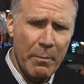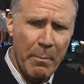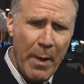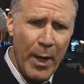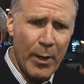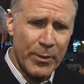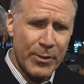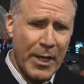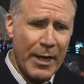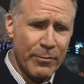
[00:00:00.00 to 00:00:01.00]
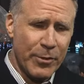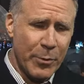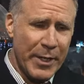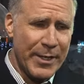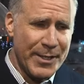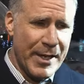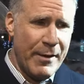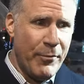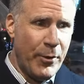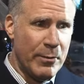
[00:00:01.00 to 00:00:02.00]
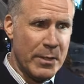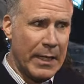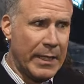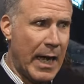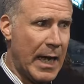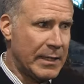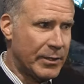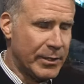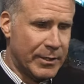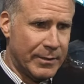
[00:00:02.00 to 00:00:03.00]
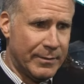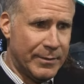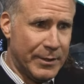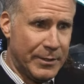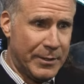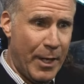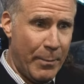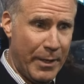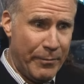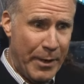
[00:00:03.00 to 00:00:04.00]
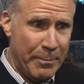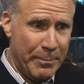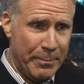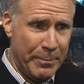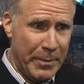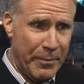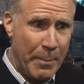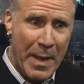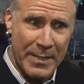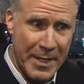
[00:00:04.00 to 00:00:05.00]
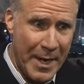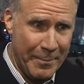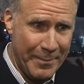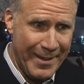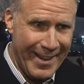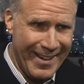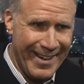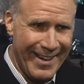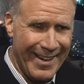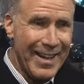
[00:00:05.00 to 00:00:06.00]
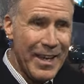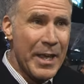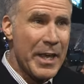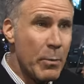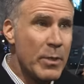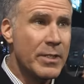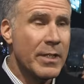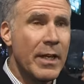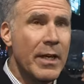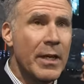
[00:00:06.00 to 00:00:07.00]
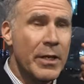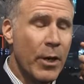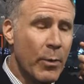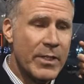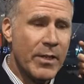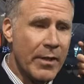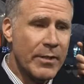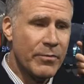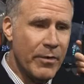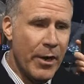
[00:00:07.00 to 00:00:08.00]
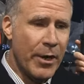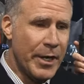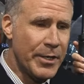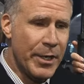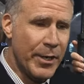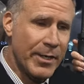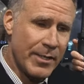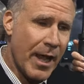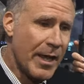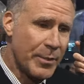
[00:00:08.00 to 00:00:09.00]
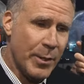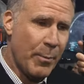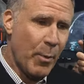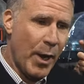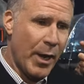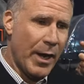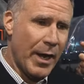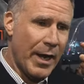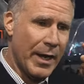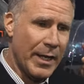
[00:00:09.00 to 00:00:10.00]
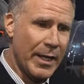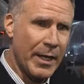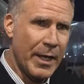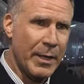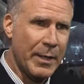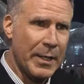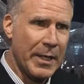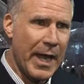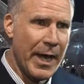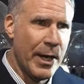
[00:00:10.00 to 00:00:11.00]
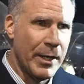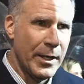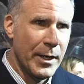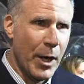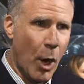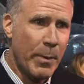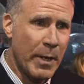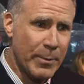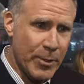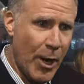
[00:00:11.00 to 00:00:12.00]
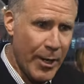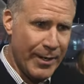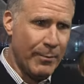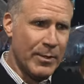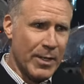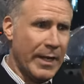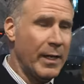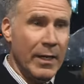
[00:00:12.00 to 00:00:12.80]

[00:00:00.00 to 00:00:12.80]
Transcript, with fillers: Mel's kind of sweetness came forward. He was like, guys, just just tell me if I'm if I'm messing up. And uh, he was, you know, we saw this very endearing side to him where uh, he, he, he kind of opened up his heart and was like,